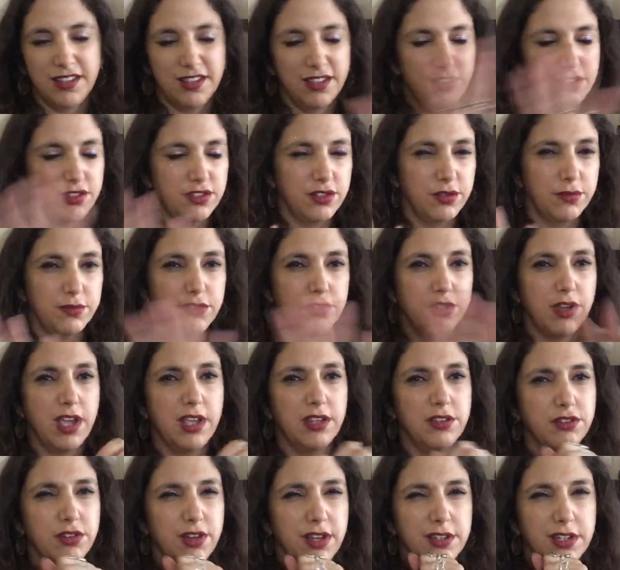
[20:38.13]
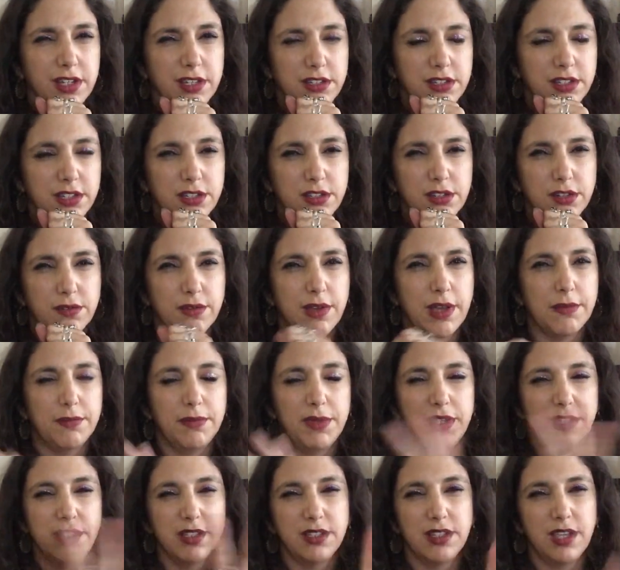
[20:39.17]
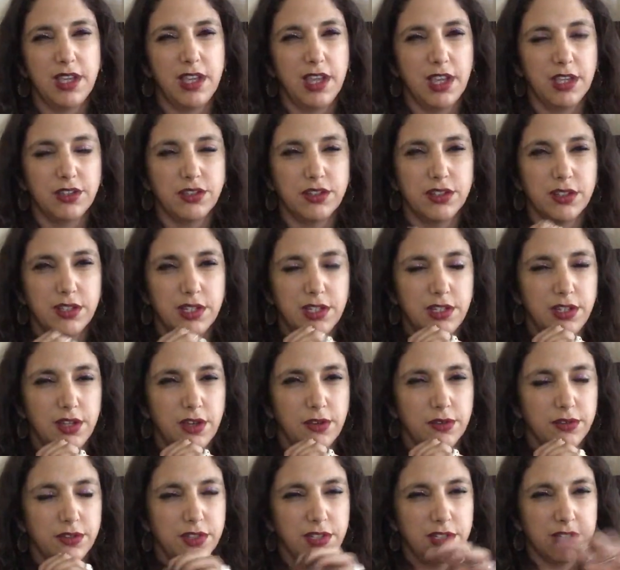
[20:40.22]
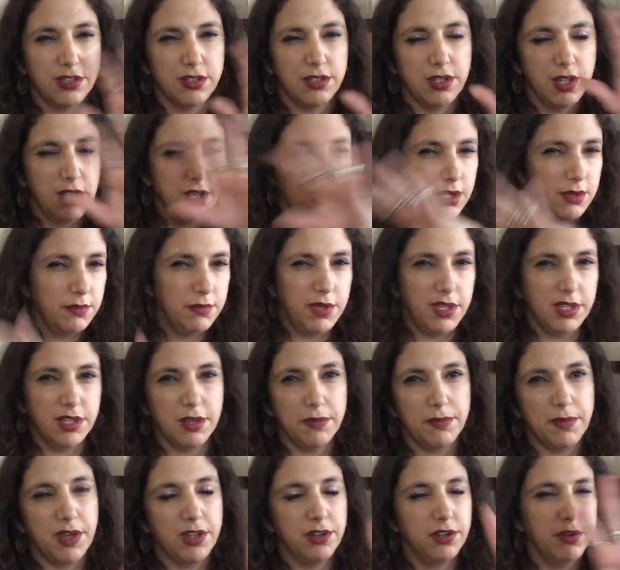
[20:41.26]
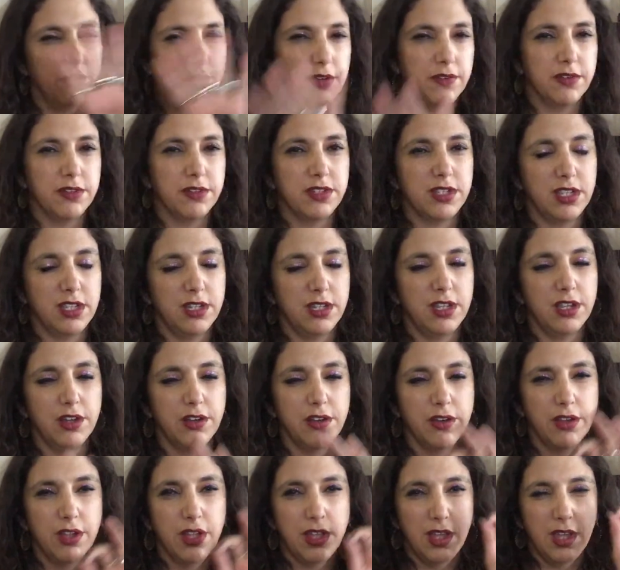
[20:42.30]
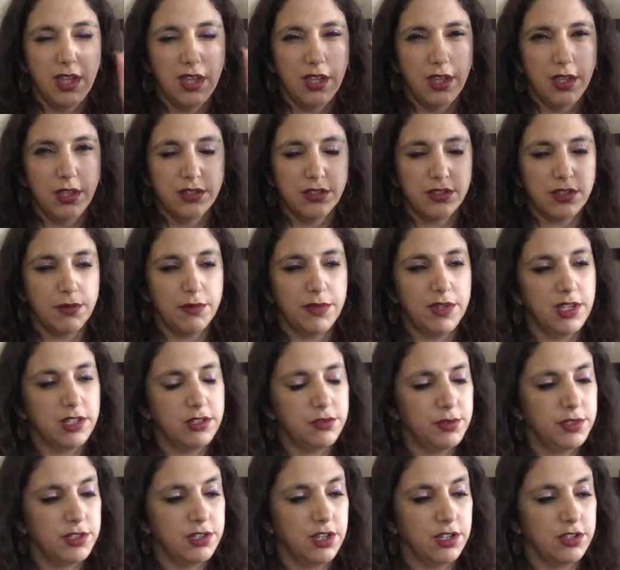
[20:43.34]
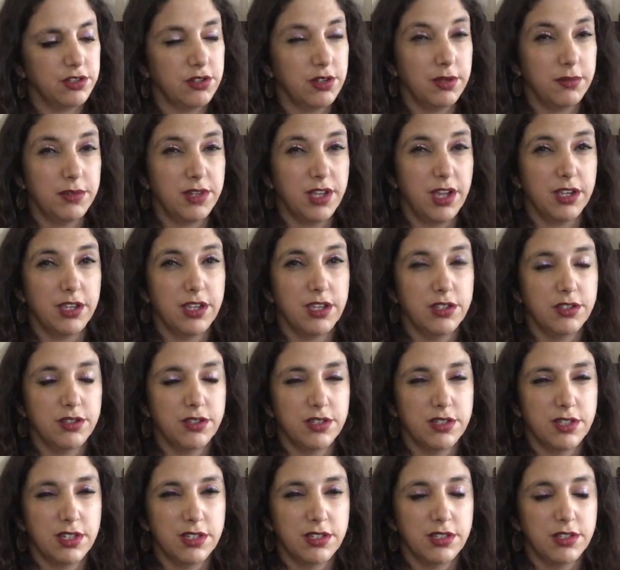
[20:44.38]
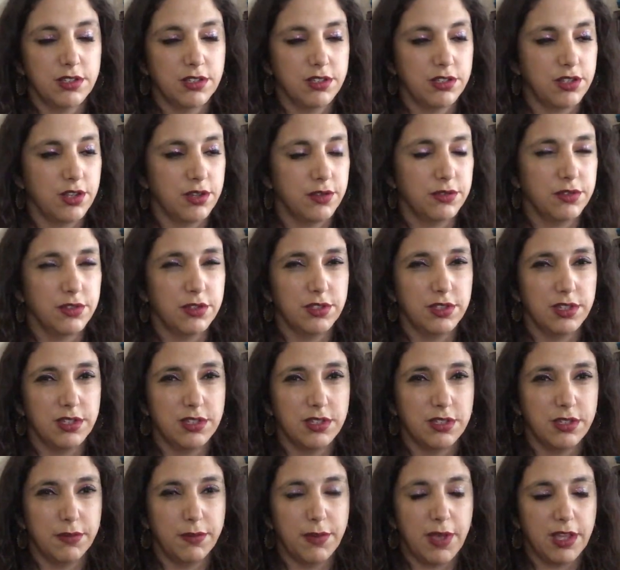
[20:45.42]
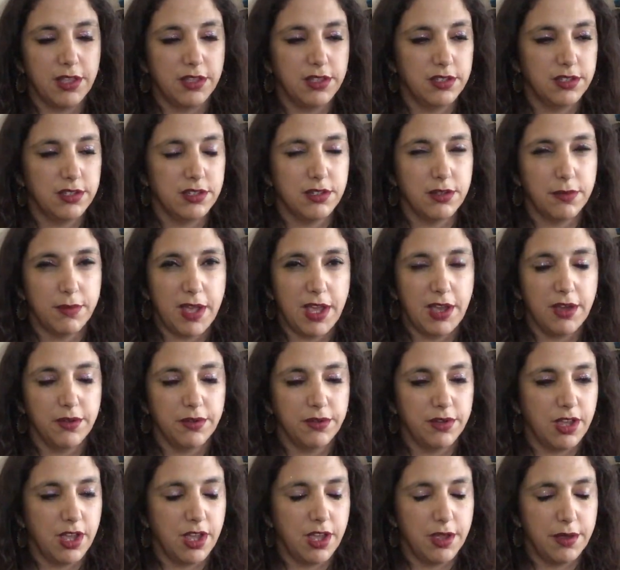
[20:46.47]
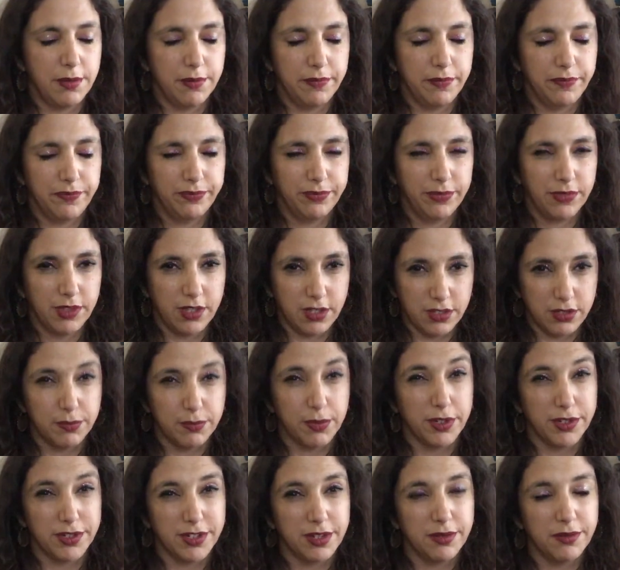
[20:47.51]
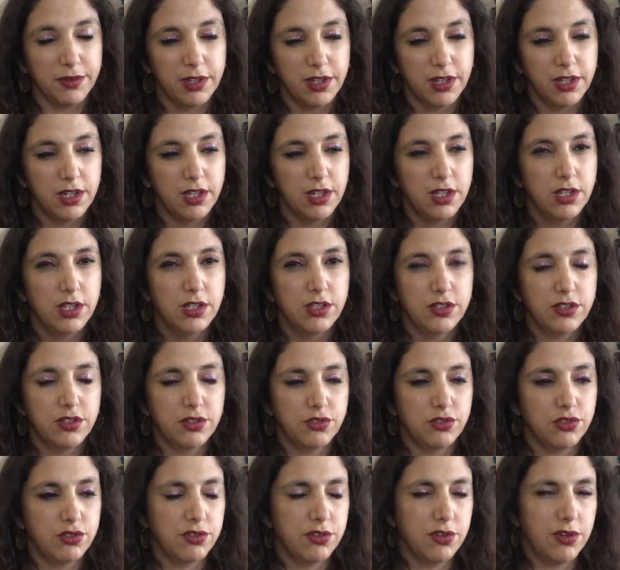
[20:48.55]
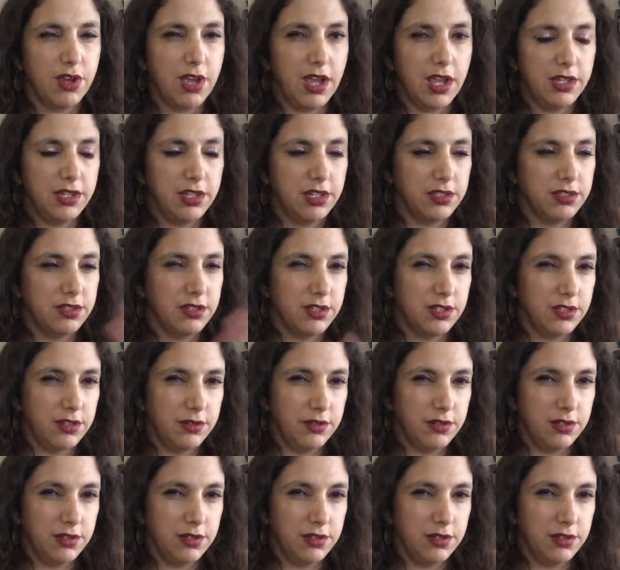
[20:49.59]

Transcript: So try not to interrupt, because I actually don't just pick up on whoever's in here. Someone asked me to talk to. I'm talking to Sense and Stone. So this is about this person. So try not to